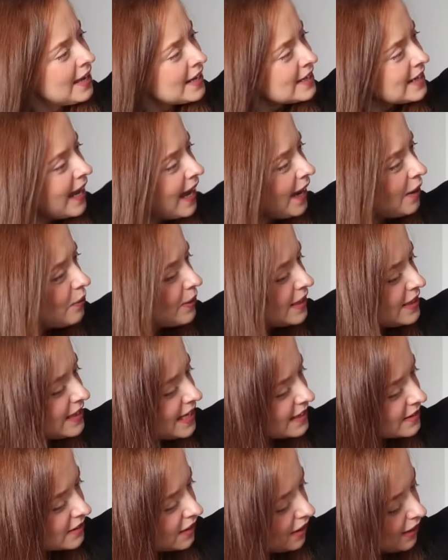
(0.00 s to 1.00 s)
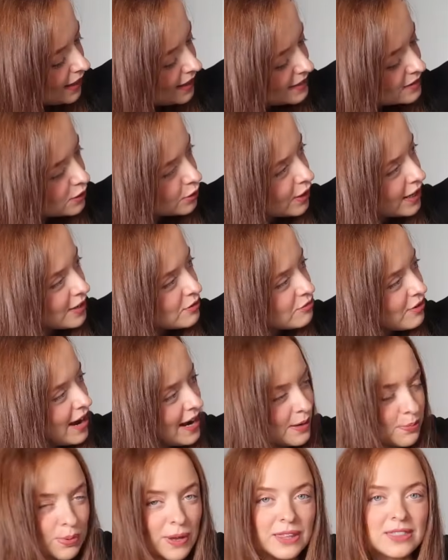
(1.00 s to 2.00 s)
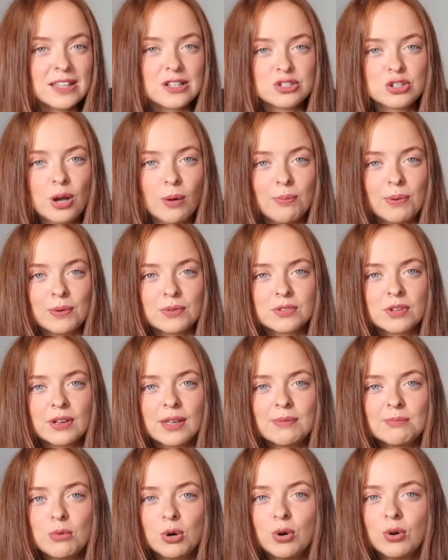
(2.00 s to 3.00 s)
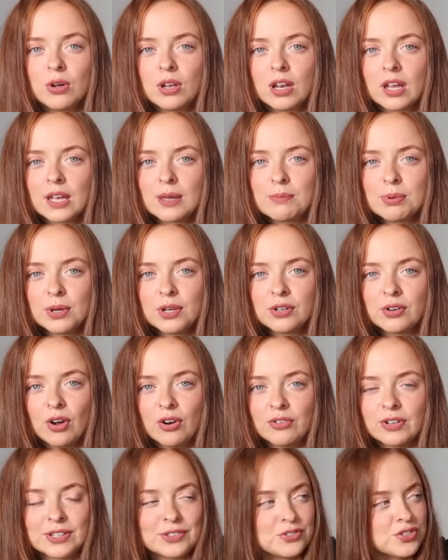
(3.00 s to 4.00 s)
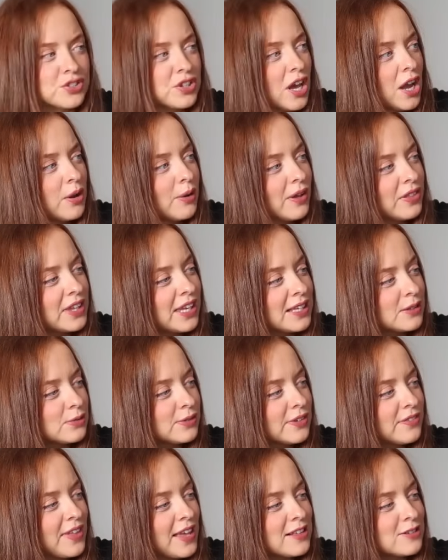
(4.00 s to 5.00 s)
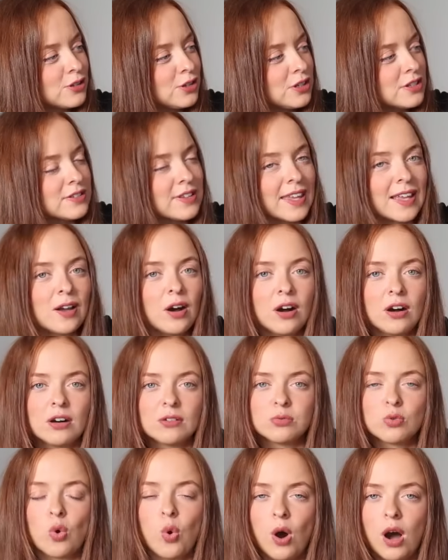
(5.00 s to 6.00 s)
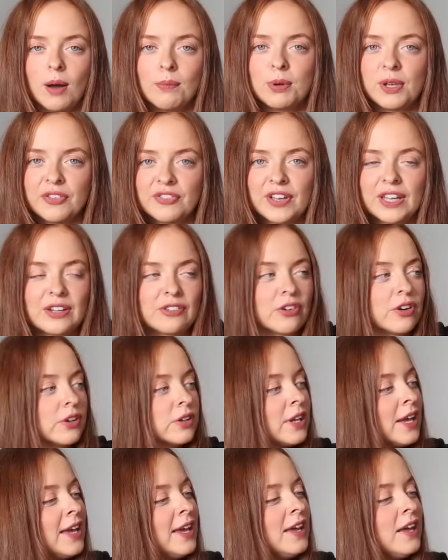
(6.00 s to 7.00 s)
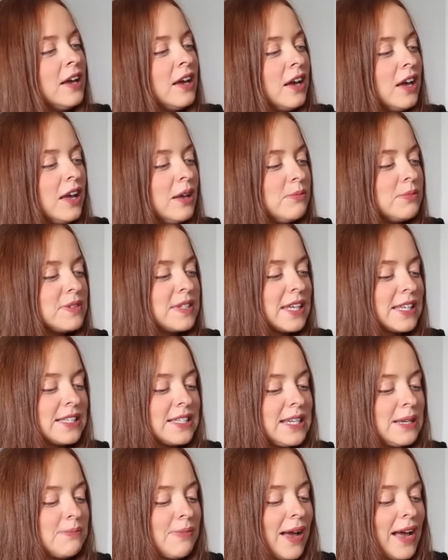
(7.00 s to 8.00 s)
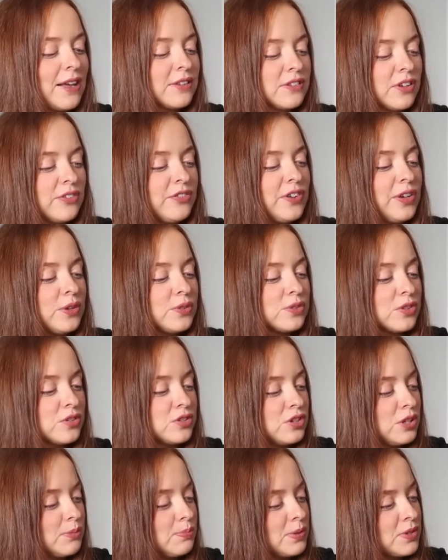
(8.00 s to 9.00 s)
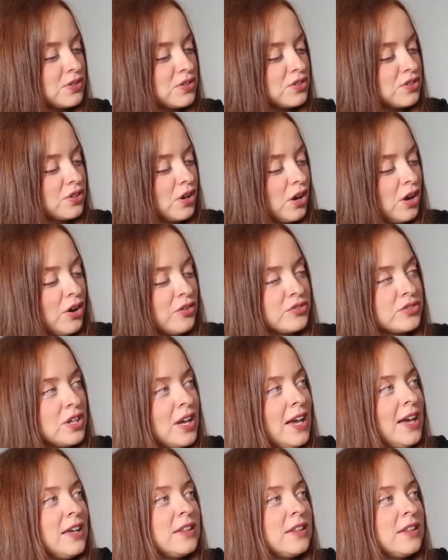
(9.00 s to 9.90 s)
Now in this light it's looking red, but in the shop it was looking more like a burnt orange, so I think it's one of those colours that you can't quite put your finger on. £16, feels super soft.